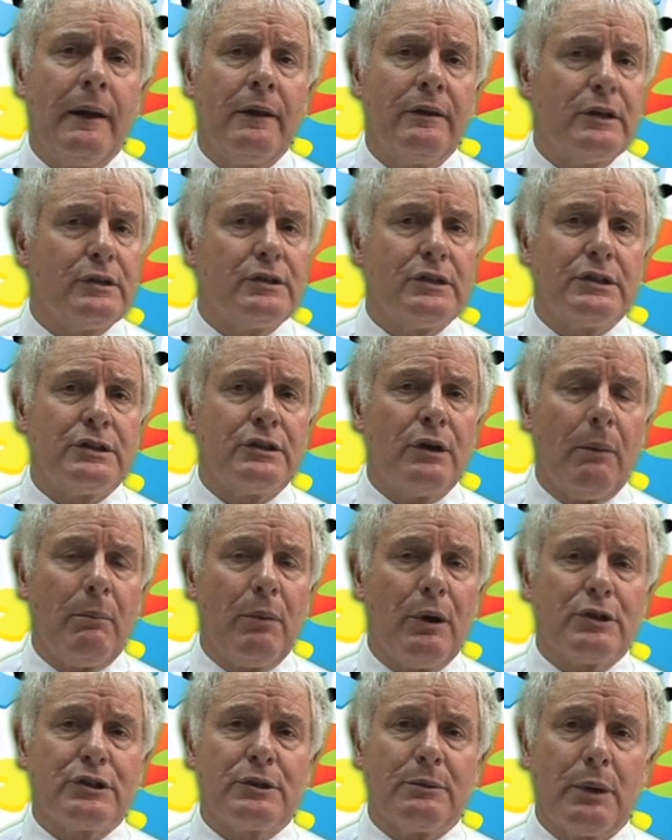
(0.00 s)
This is not
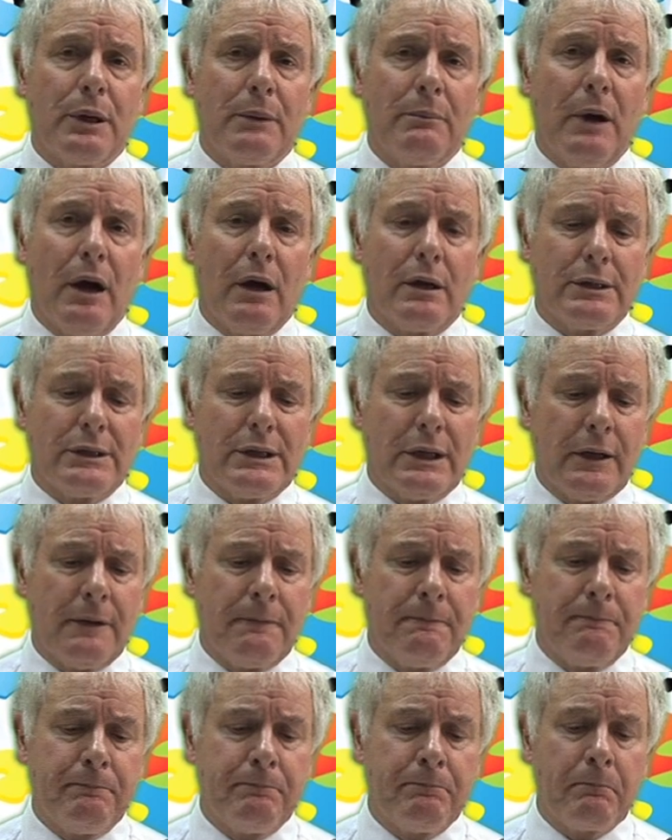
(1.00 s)
possible in marketing.
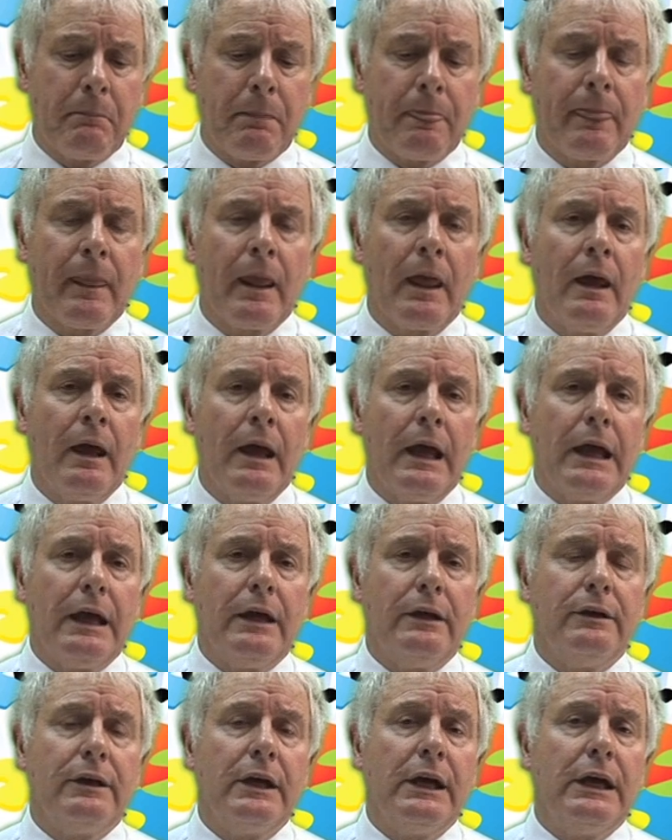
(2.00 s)

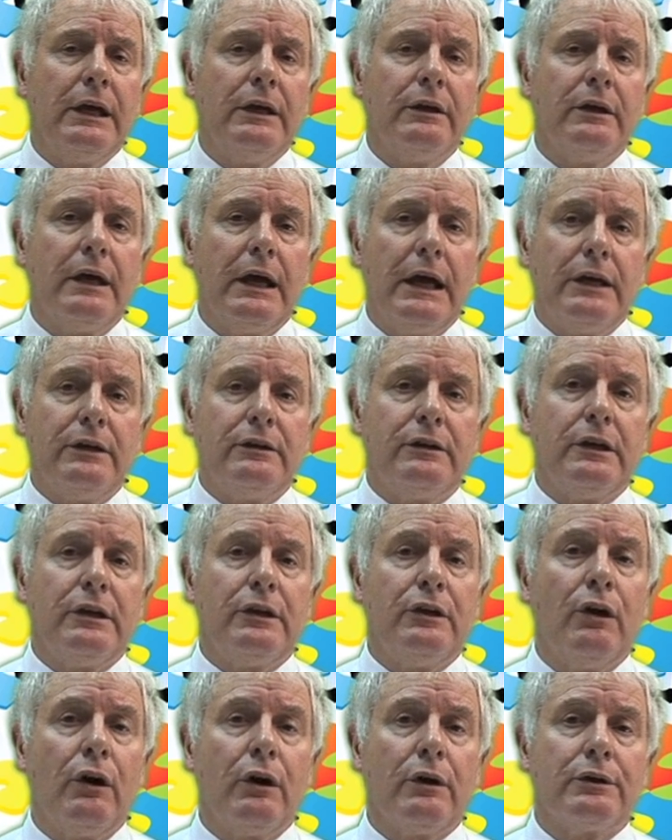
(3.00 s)
Indeed, it
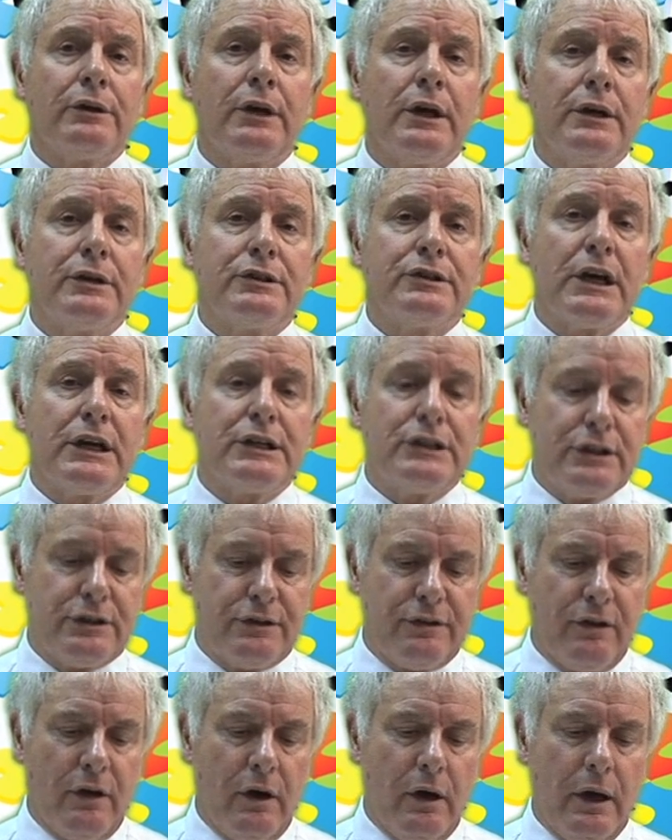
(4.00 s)
did not
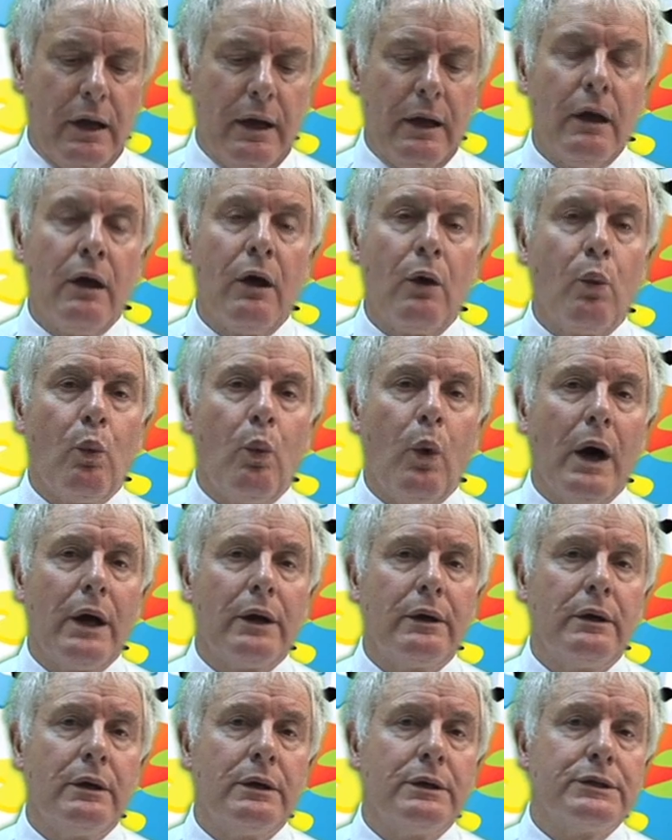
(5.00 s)
satisfy
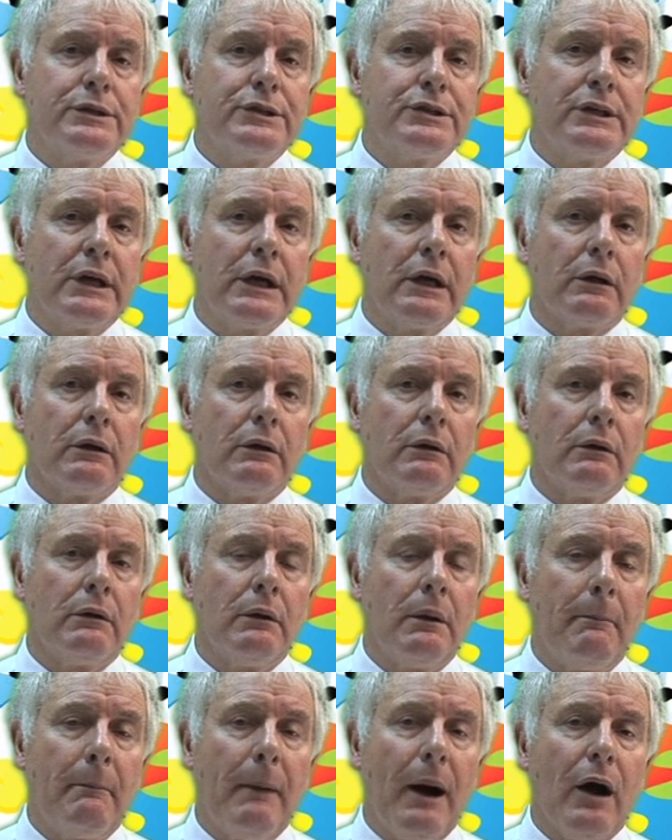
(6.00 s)
one single
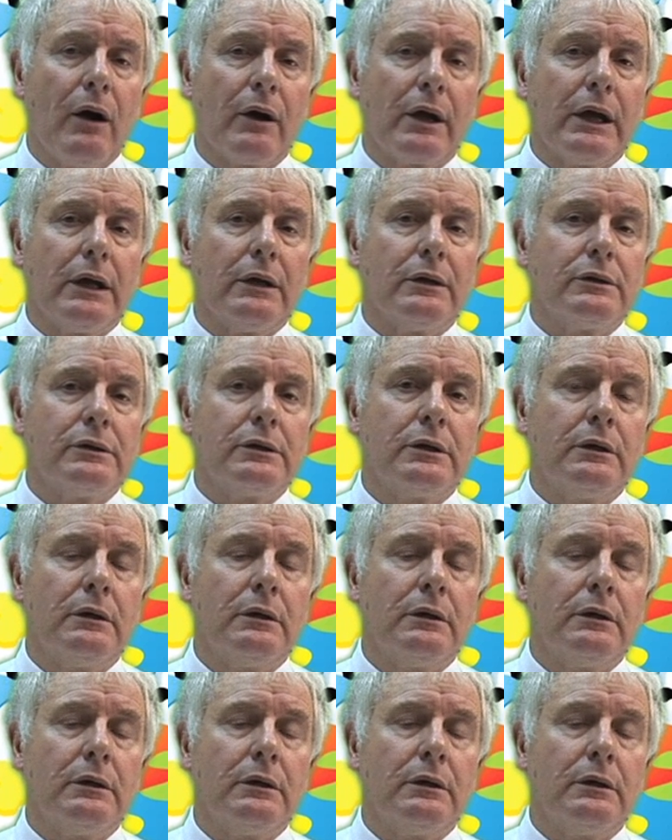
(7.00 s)
market.